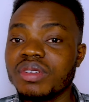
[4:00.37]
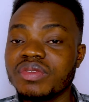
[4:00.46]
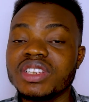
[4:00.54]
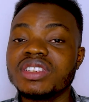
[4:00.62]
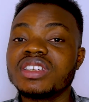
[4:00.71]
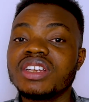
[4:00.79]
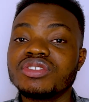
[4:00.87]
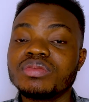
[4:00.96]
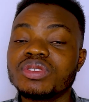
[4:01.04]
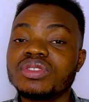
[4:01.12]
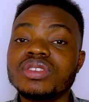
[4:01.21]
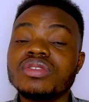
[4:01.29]
of them charge
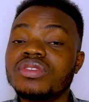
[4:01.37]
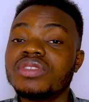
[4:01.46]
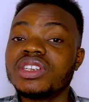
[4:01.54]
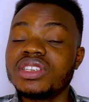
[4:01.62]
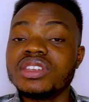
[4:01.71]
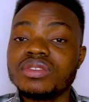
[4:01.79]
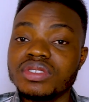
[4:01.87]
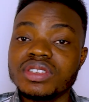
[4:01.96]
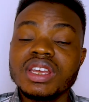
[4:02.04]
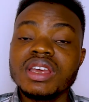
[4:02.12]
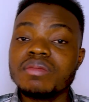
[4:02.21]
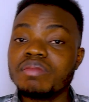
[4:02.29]
up to 300
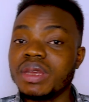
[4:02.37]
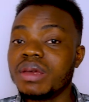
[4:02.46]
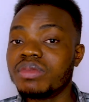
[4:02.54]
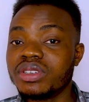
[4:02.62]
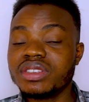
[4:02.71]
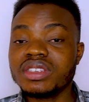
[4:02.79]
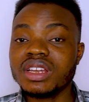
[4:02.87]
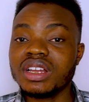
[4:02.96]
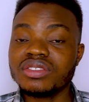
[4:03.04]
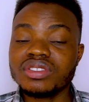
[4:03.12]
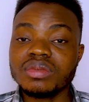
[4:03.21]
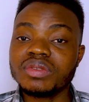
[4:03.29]
euros per month,
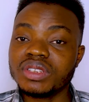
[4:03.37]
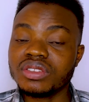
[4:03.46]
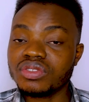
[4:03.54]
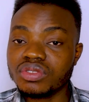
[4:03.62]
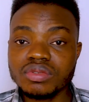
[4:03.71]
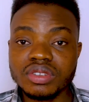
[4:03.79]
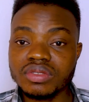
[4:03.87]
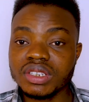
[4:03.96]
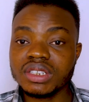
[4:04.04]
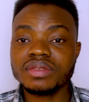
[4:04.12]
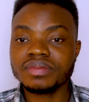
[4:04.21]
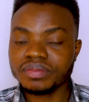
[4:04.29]
and some of them
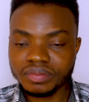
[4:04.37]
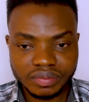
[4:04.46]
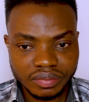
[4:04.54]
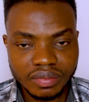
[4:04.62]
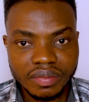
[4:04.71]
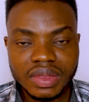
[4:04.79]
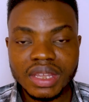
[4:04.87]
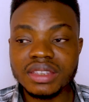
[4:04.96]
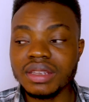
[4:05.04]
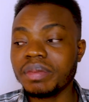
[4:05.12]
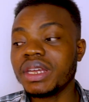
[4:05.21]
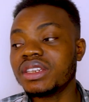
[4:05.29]
200,
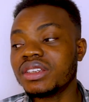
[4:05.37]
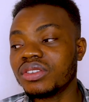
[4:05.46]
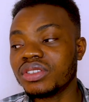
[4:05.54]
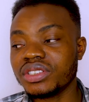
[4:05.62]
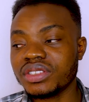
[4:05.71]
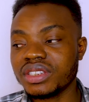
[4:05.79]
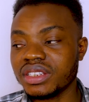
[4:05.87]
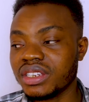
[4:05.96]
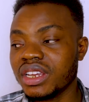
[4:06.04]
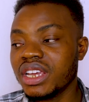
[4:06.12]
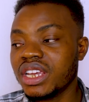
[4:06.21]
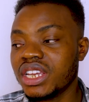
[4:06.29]
depending on the
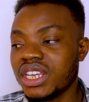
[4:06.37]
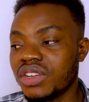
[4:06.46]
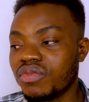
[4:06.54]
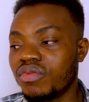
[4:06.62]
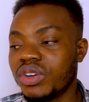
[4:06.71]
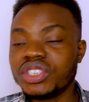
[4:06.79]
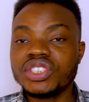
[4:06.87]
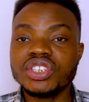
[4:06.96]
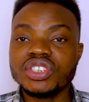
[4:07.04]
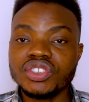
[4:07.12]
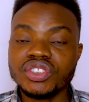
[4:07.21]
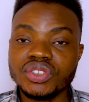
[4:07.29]
state in
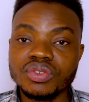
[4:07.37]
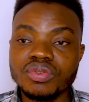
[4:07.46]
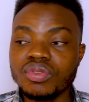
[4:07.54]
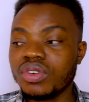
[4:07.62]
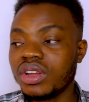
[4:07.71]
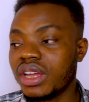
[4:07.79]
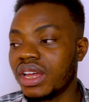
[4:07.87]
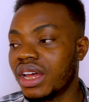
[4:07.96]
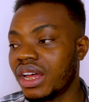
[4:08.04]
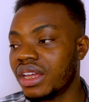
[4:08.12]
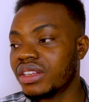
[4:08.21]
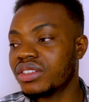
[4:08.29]
which you
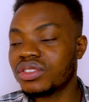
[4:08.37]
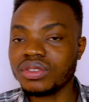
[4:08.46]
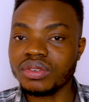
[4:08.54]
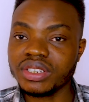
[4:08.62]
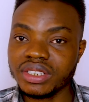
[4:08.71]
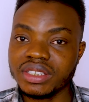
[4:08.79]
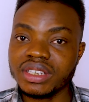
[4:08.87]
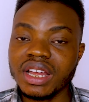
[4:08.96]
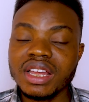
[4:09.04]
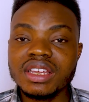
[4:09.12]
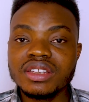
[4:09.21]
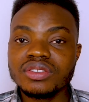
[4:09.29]
are studying.
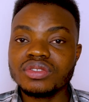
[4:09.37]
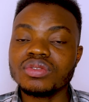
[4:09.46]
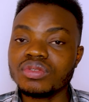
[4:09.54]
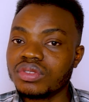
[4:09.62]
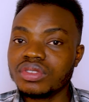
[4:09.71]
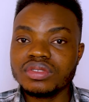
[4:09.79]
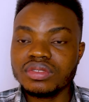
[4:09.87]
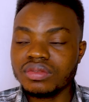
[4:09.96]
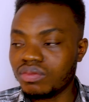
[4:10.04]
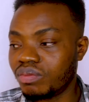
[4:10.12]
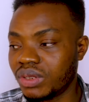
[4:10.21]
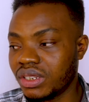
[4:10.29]
Yeah, so
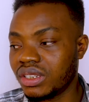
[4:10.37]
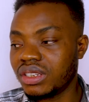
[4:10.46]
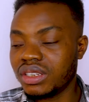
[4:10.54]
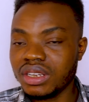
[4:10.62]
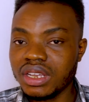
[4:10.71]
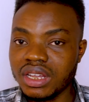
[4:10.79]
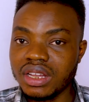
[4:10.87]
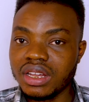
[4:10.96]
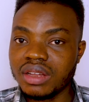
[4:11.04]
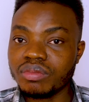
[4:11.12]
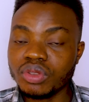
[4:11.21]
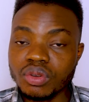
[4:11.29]
be
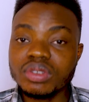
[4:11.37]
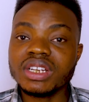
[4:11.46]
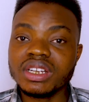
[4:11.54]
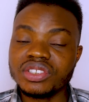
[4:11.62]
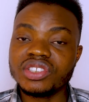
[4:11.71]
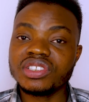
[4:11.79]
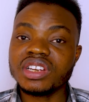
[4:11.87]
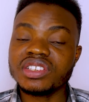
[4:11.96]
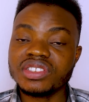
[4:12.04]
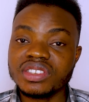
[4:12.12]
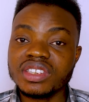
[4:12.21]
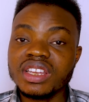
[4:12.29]
know that these
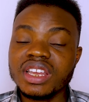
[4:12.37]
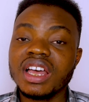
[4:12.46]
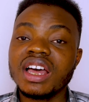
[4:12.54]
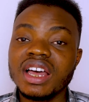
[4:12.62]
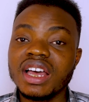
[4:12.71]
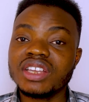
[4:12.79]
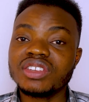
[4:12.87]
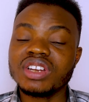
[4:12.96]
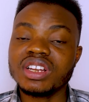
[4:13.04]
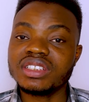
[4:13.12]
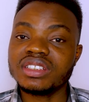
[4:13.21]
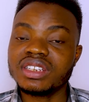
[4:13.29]
charges are
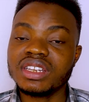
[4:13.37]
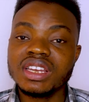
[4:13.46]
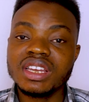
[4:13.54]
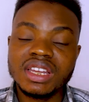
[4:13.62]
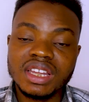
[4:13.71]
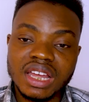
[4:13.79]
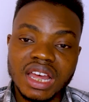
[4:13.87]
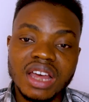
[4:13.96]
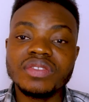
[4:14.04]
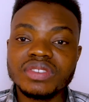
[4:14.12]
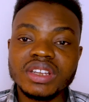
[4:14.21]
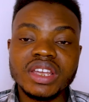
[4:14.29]
actually there.
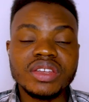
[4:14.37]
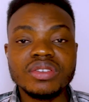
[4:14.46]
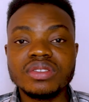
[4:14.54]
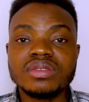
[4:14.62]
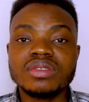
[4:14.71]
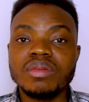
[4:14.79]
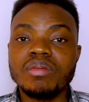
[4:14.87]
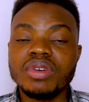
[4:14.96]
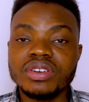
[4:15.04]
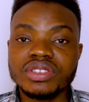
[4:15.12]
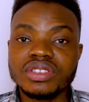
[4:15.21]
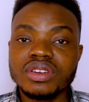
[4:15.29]
After your
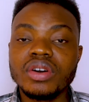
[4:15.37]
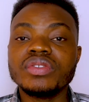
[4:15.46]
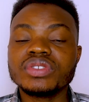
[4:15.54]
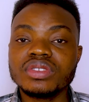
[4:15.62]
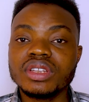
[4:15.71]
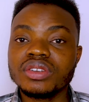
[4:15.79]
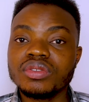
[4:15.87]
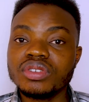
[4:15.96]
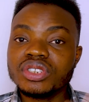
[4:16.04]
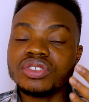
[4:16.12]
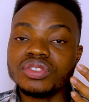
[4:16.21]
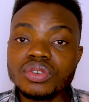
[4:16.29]
months of student
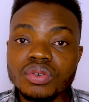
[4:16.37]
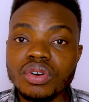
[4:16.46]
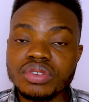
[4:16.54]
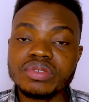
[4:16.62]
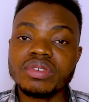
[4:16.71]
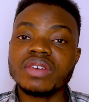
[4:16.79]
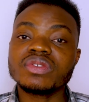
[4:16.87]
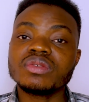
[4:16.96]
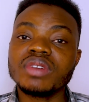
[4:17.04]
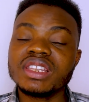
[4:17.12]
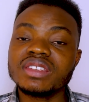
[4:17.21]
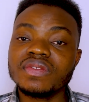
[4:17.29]
college, you also have to
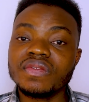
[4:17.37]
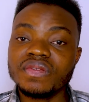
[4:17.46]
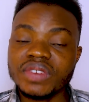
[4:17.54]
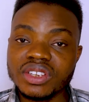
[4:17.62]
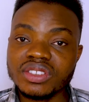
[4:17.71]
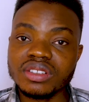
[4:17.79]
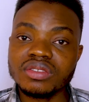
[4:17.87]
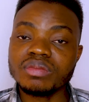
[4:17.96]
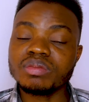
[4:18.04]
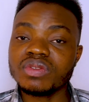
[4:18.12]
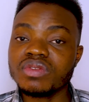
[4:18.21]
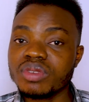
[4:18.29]
write the first long
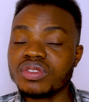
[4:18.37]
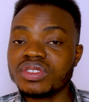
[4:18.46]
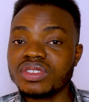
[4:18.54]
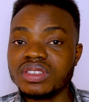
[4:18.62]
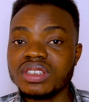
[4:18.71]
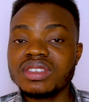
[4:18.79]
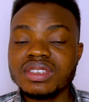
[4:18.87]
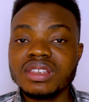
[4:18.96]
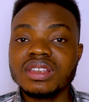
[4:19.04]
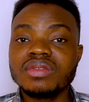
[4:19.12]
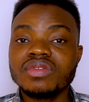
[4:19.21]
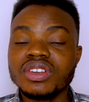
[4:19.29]
briefing, because
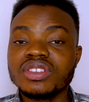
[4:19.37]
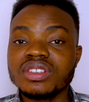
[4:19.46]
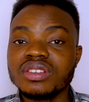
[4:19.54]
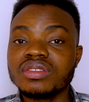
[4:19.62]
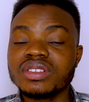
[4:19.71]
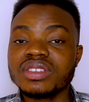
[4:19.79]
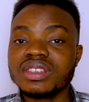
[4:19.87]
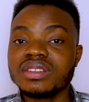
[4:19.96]
this first long